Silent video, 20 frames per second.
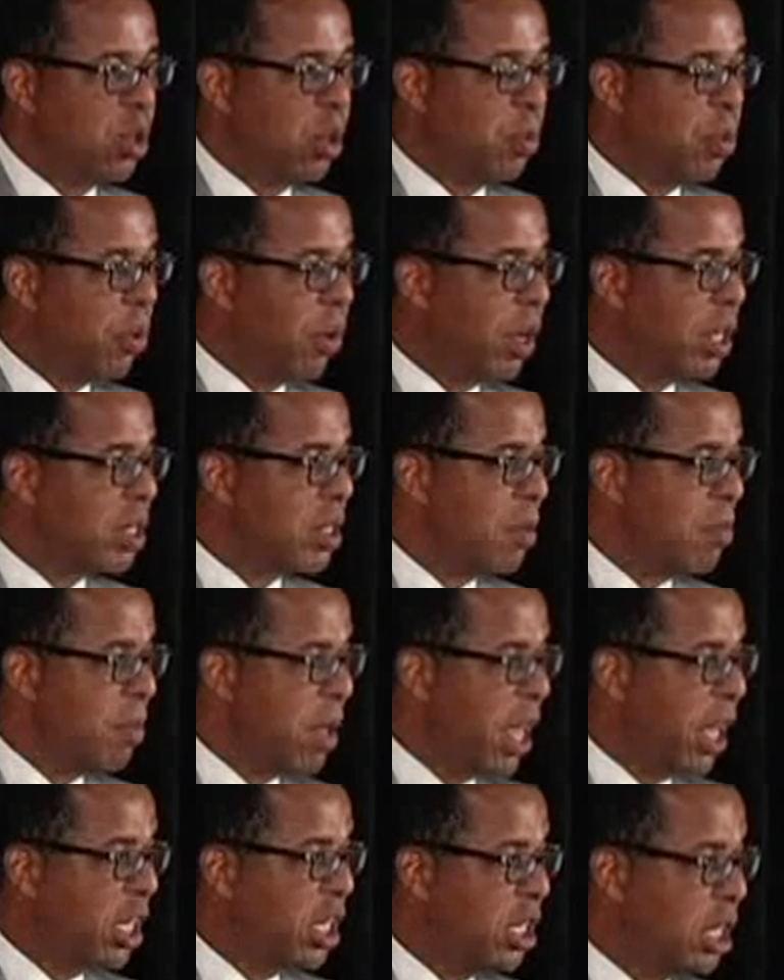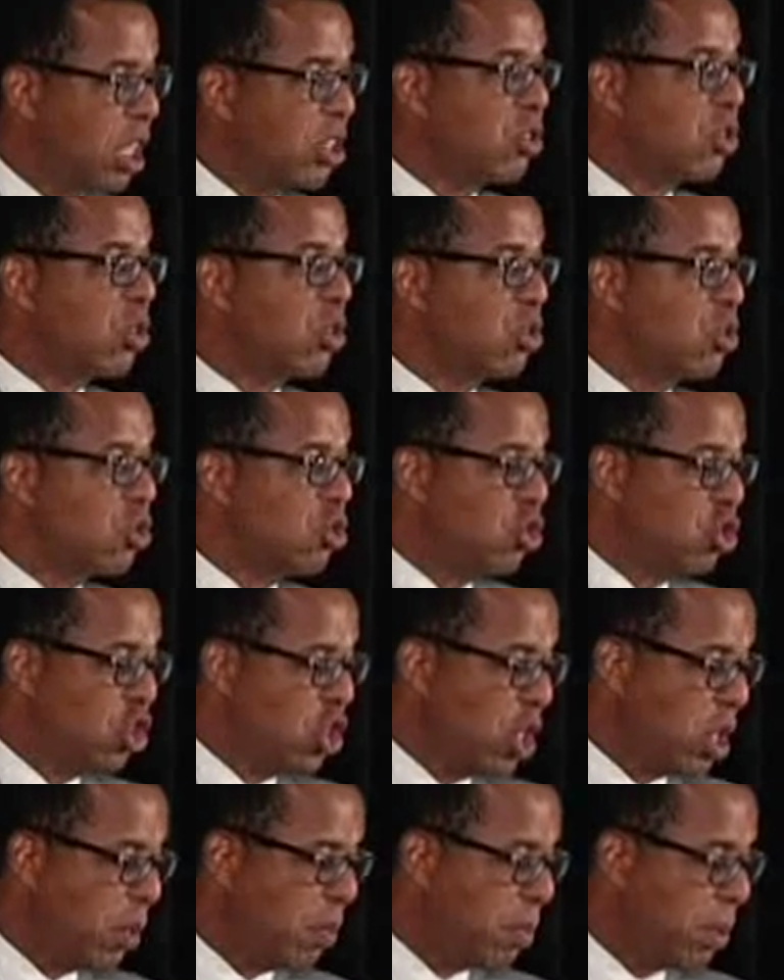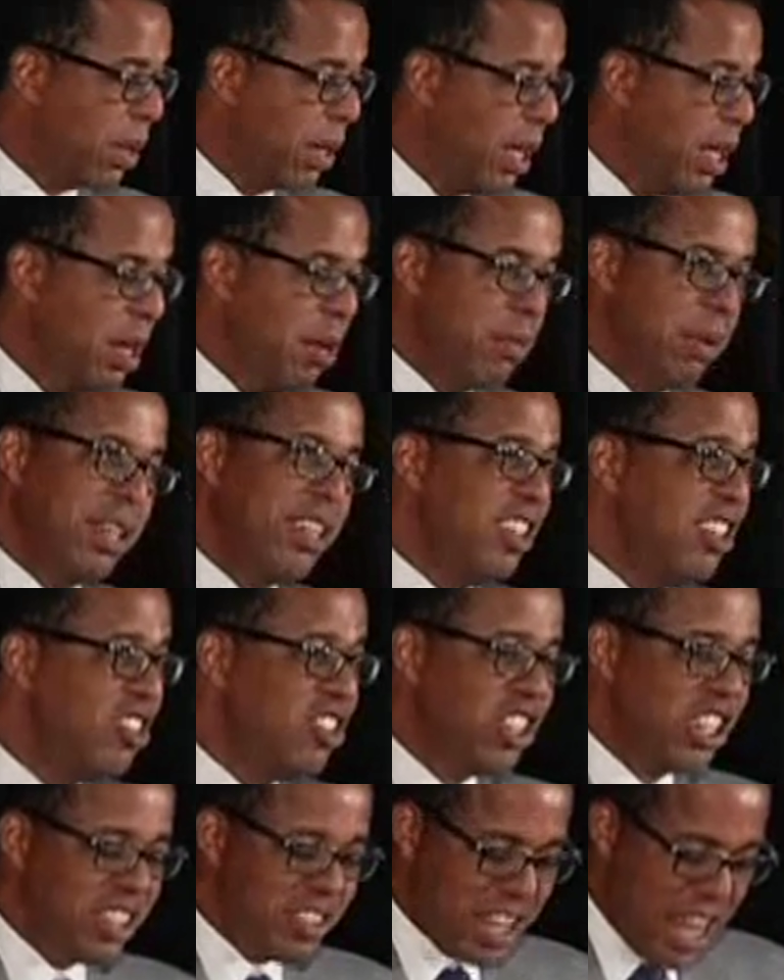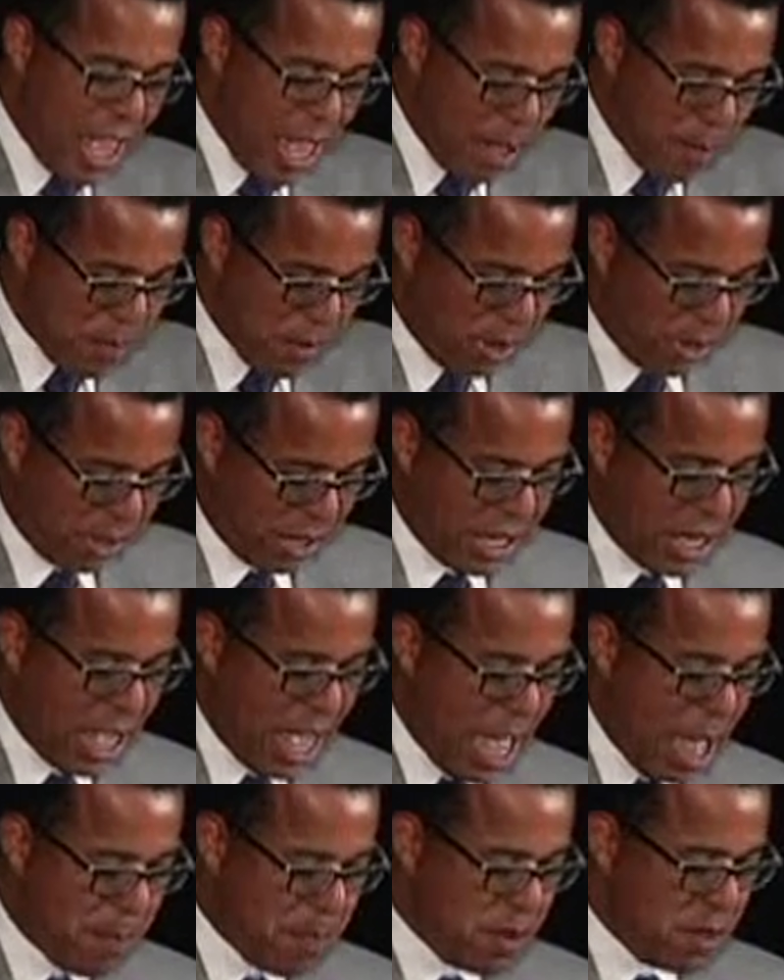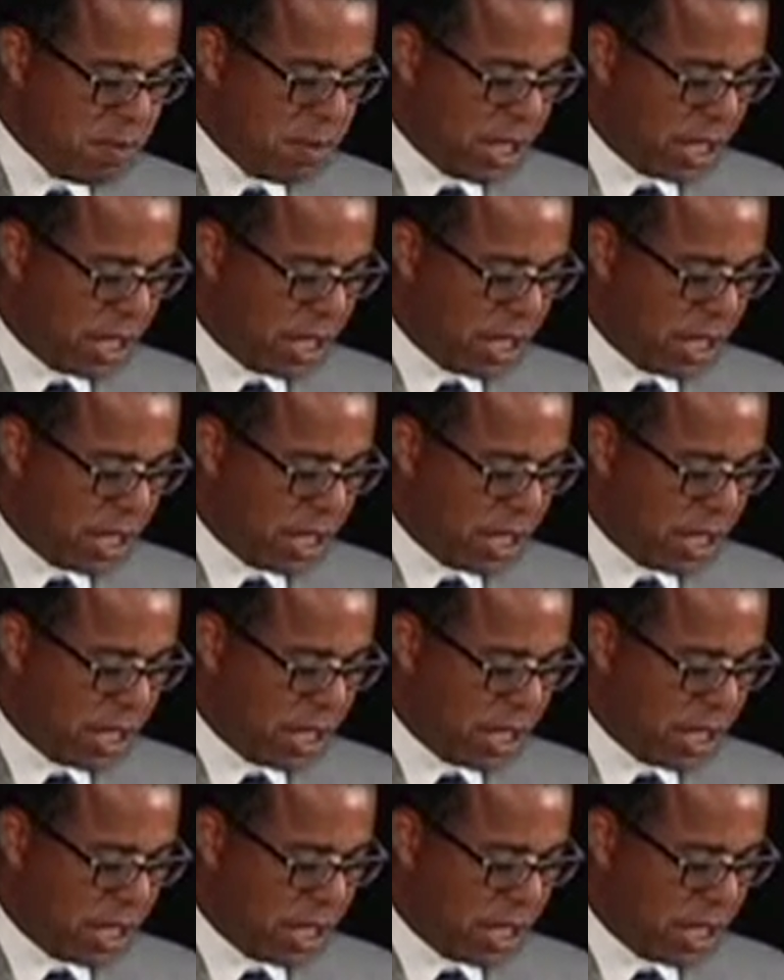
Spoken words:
to the point that made clusters cheap. But it didn't just happen. It happened